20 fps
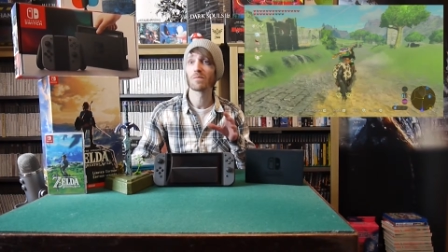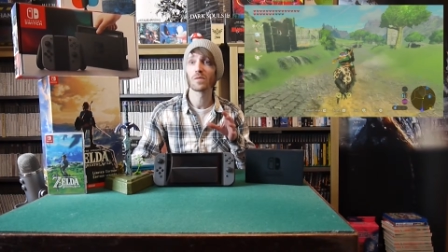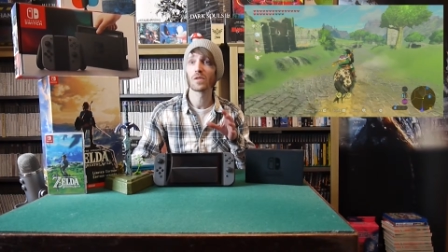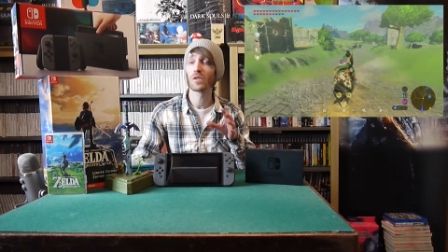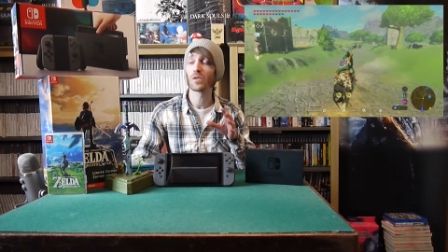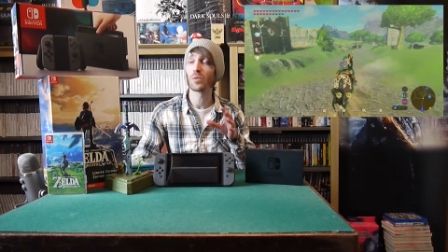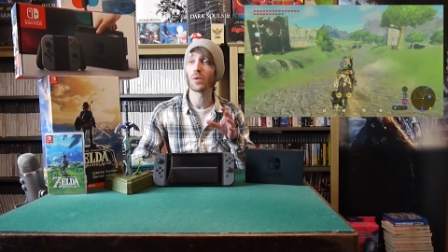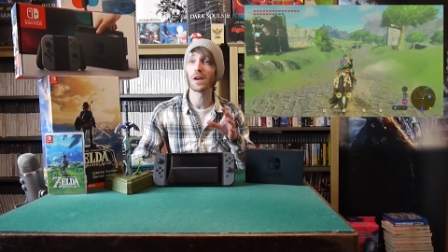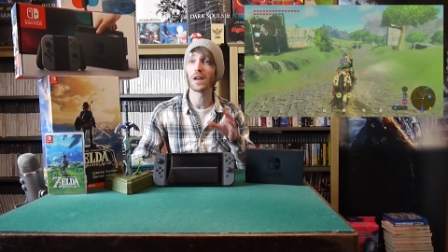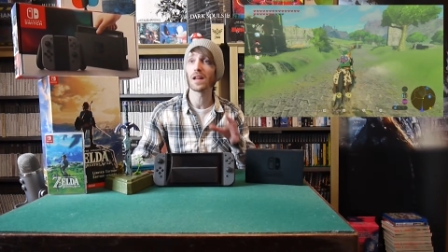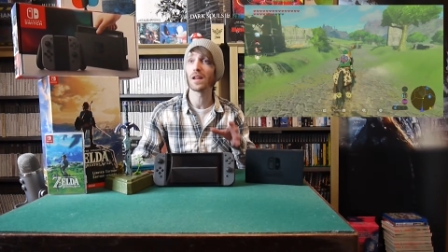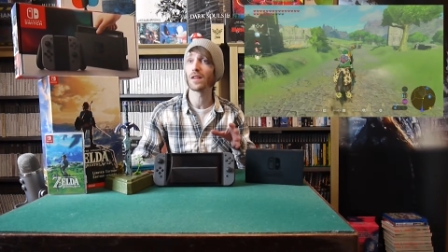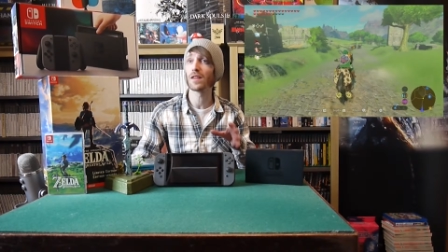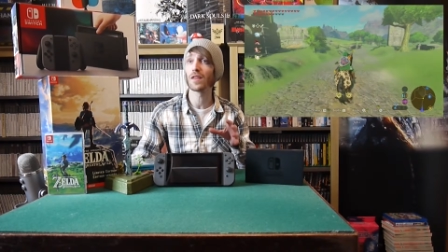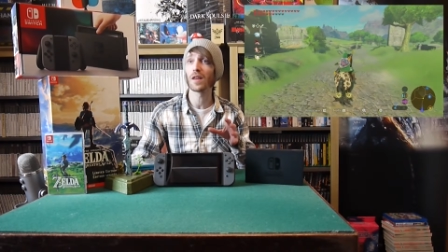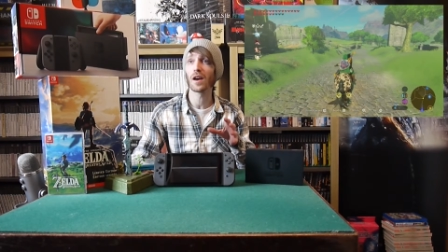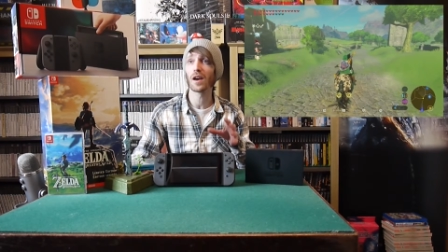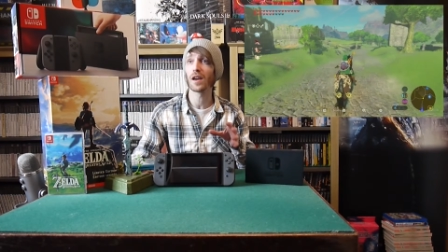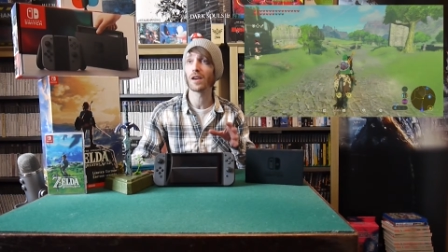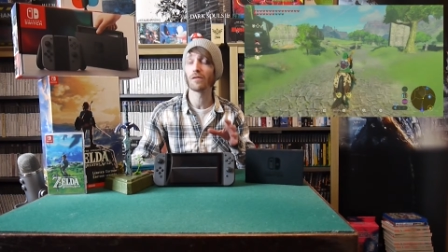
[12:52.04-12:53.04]
20,
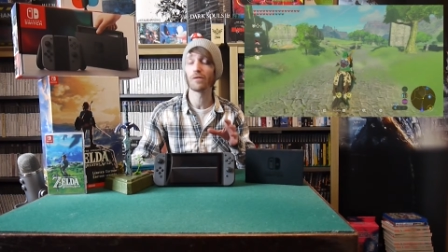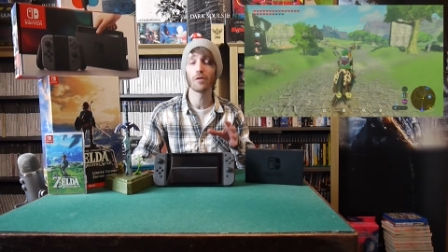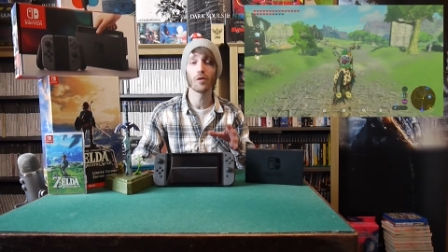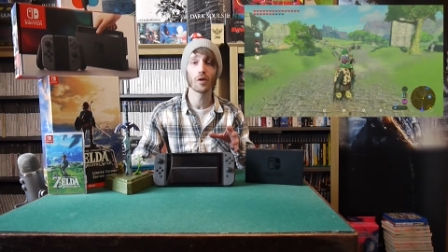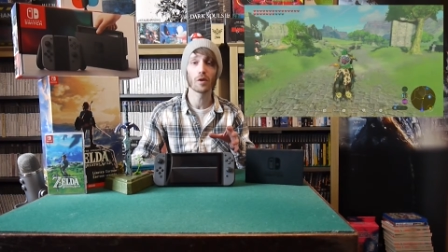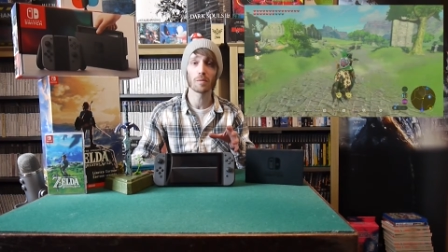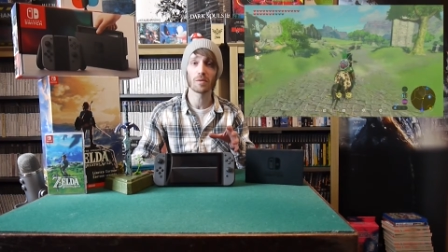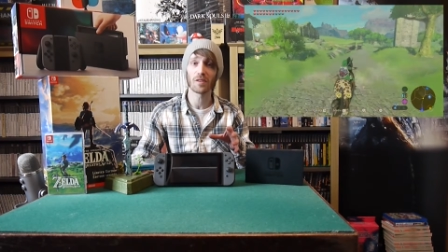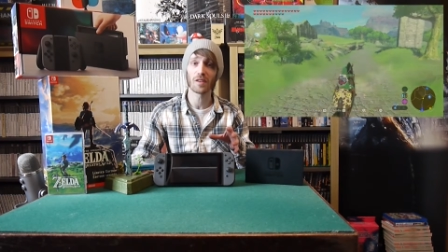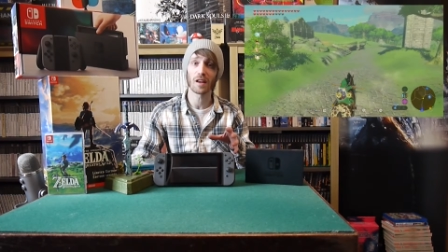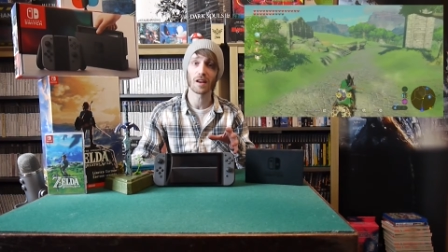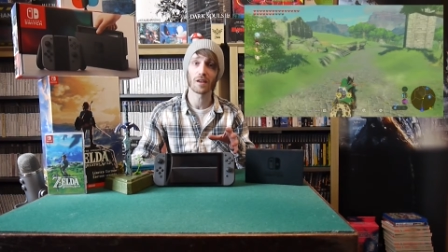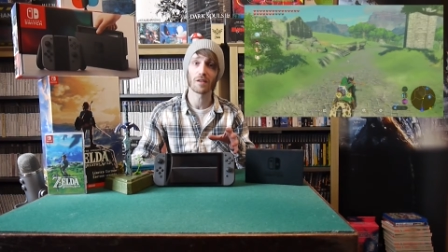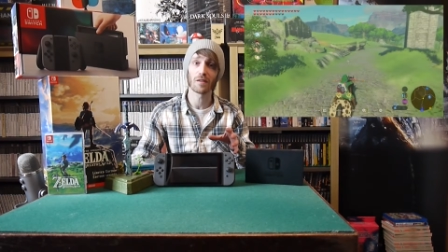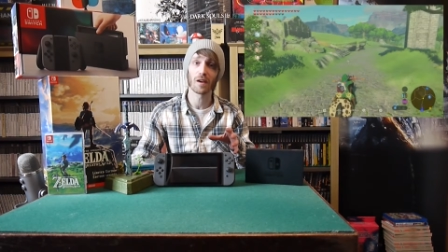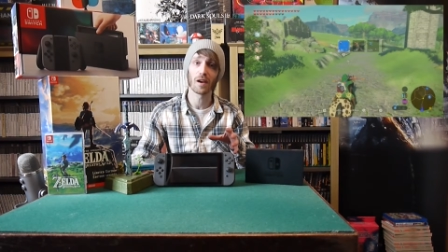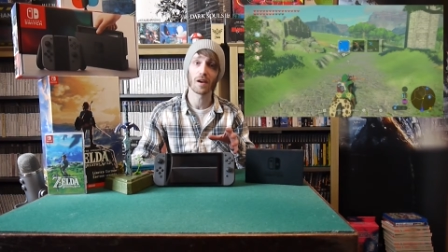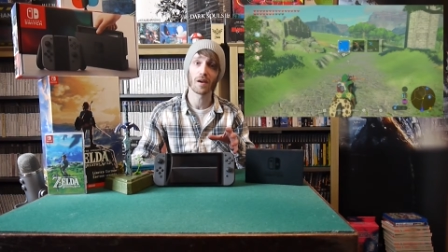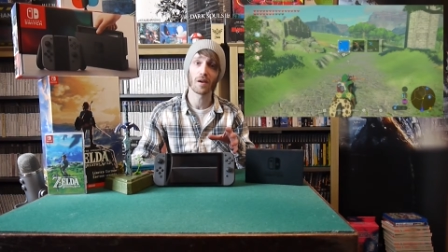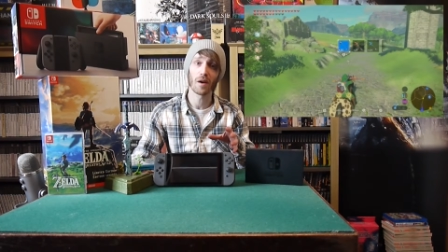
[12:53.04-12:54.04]
30, 40%
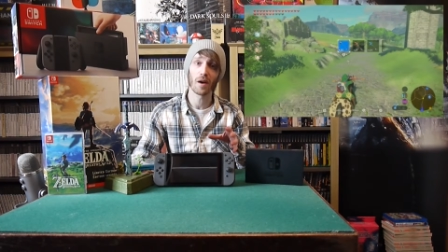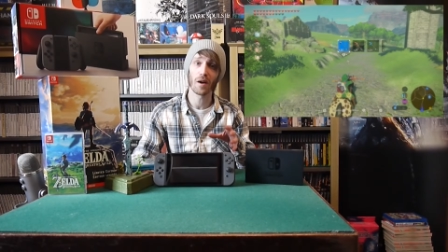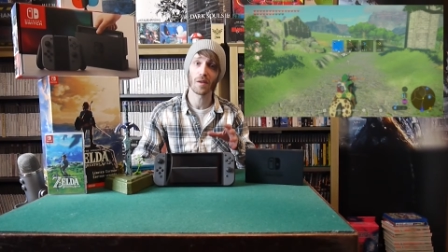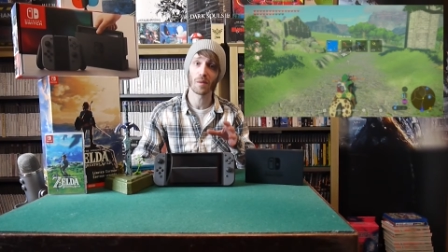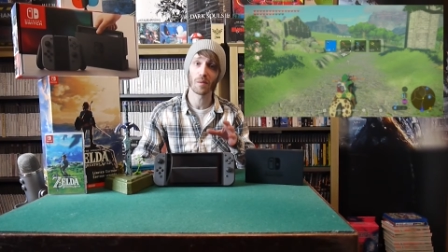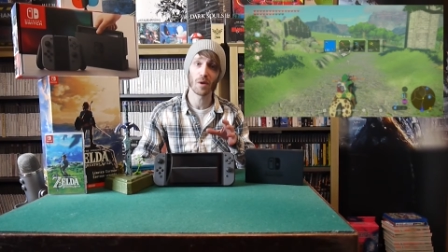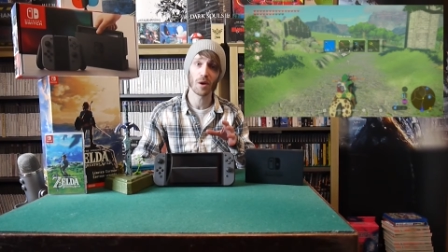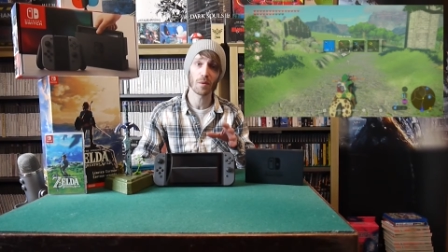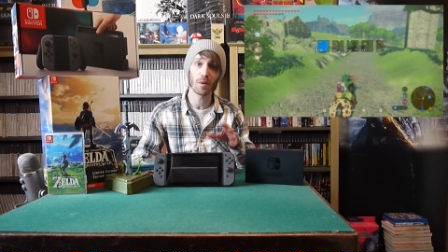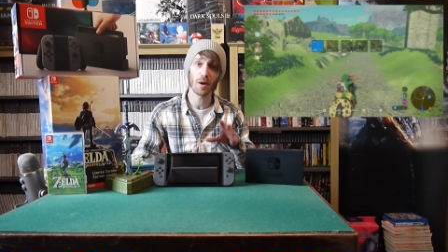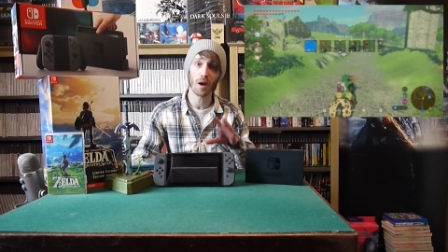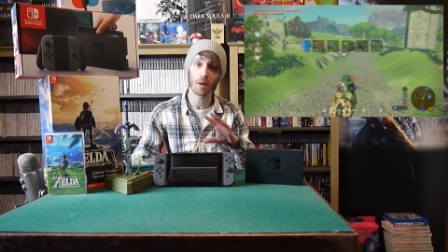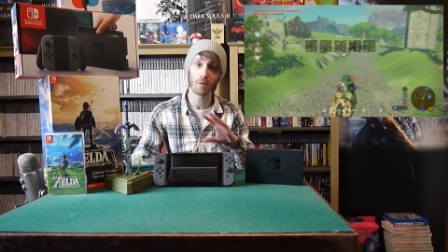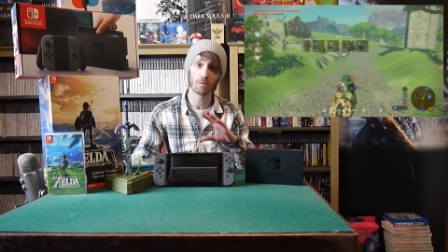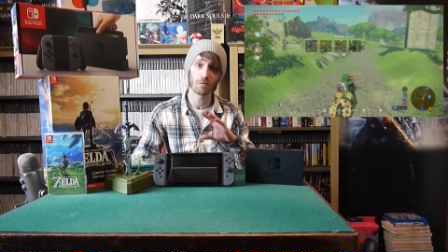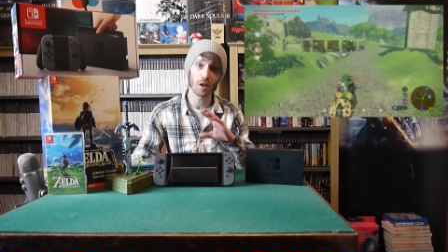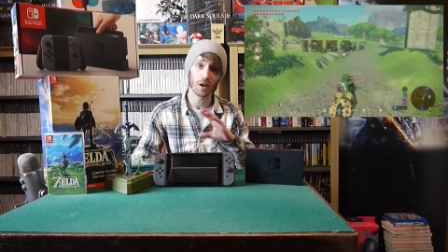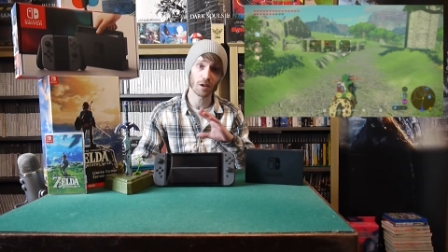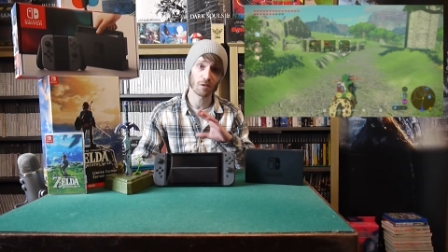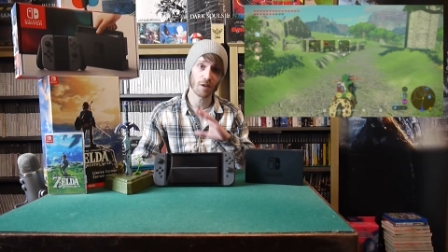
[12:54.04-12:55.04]
of it. At the moment,
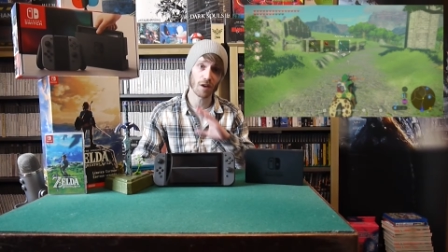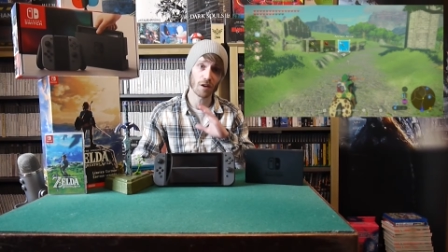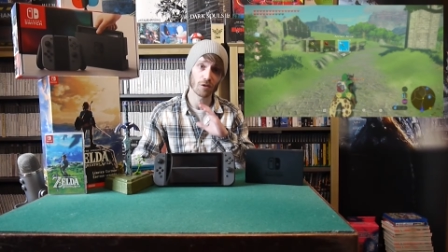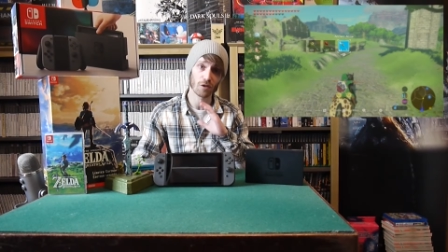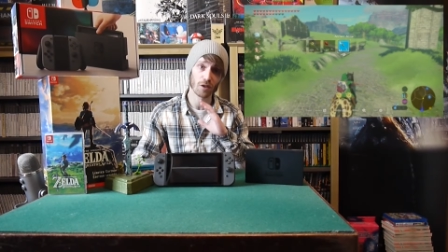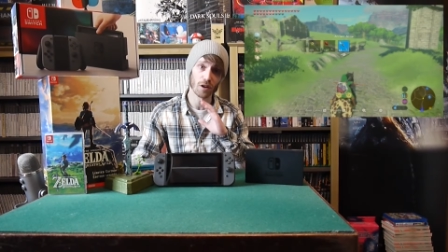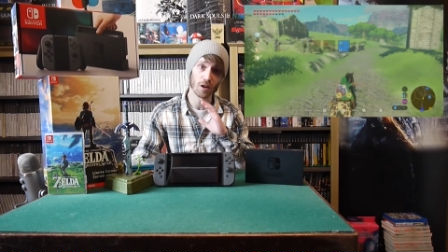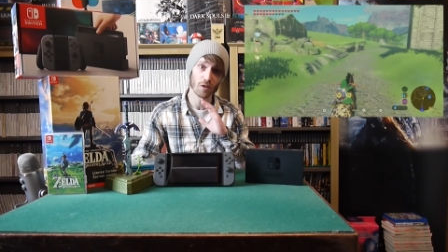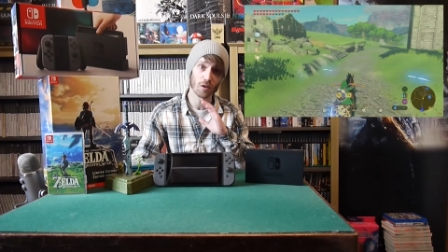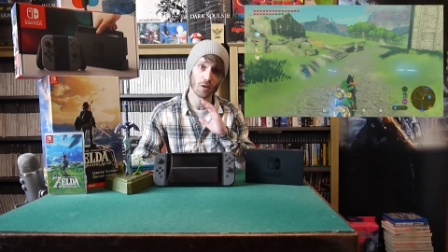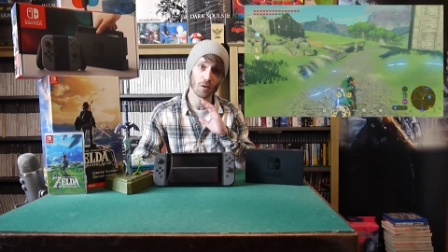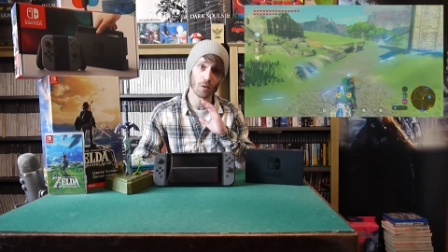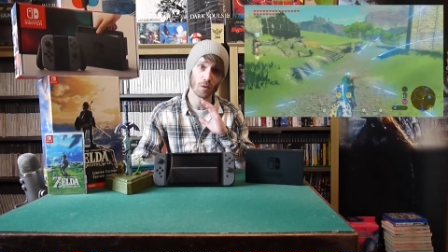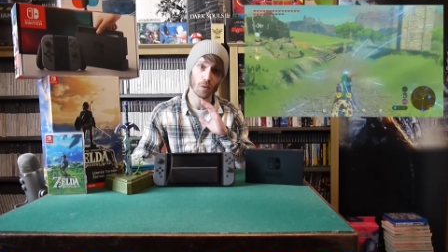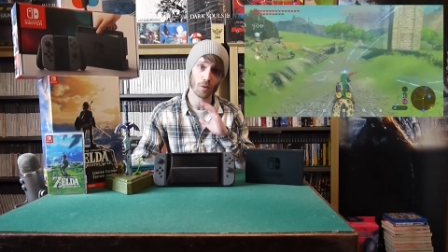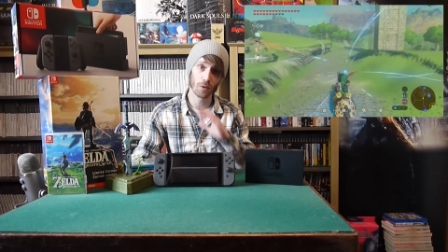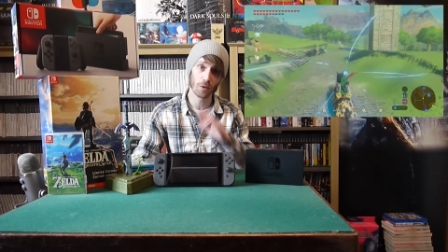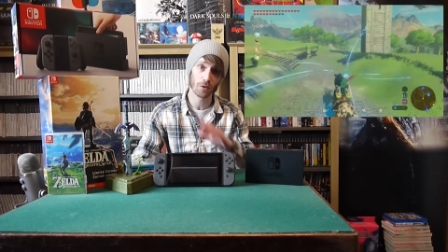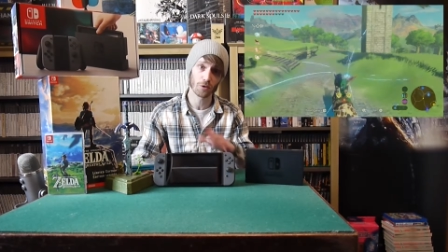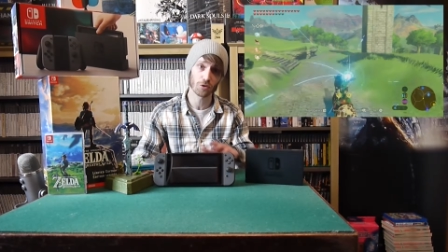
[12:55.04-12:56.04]
I'm running around trying to do
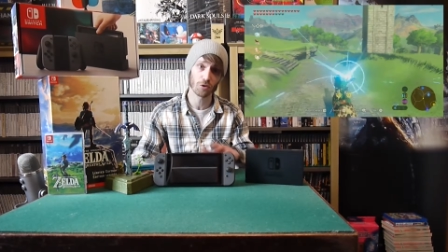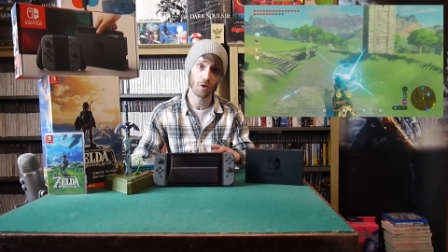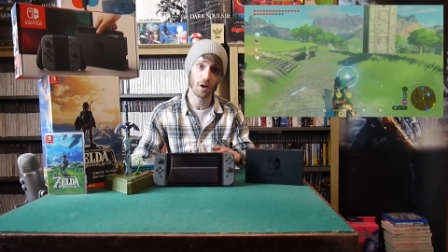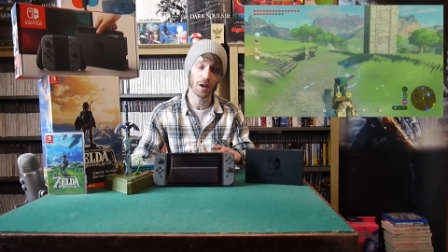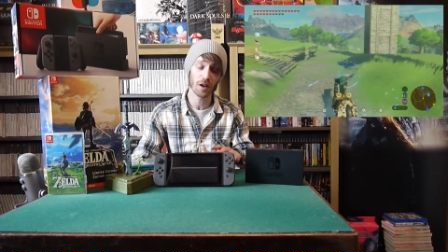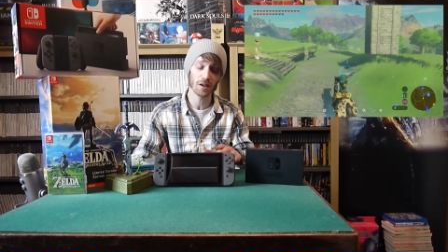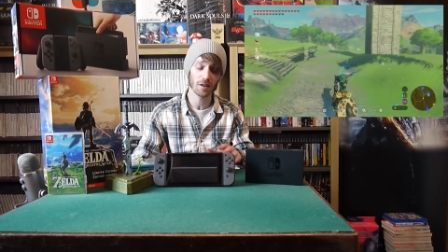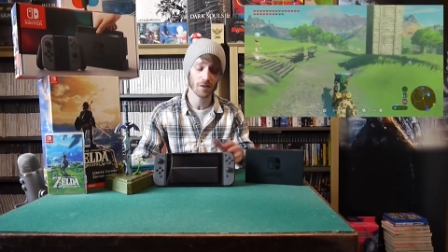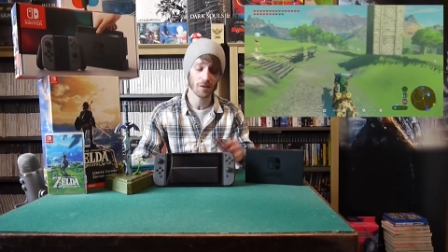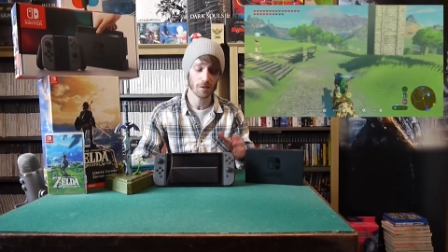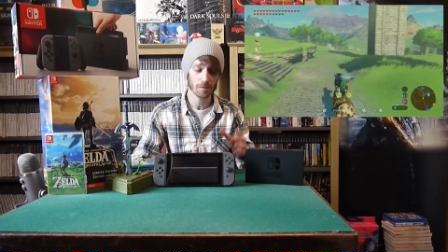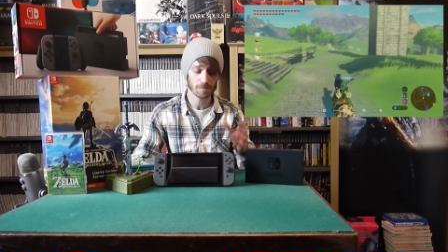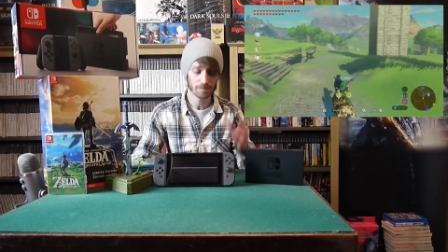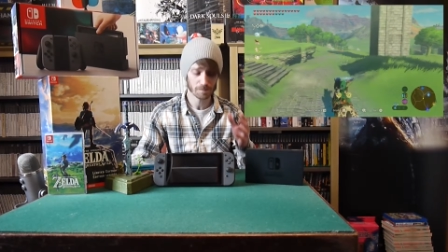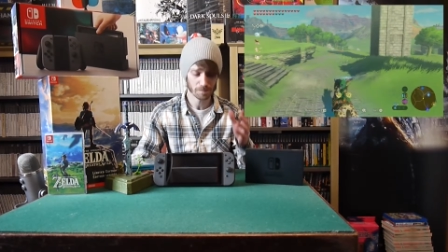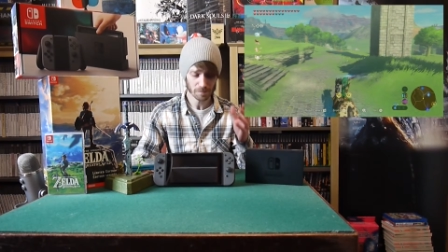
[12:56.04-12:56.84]
all the shrines.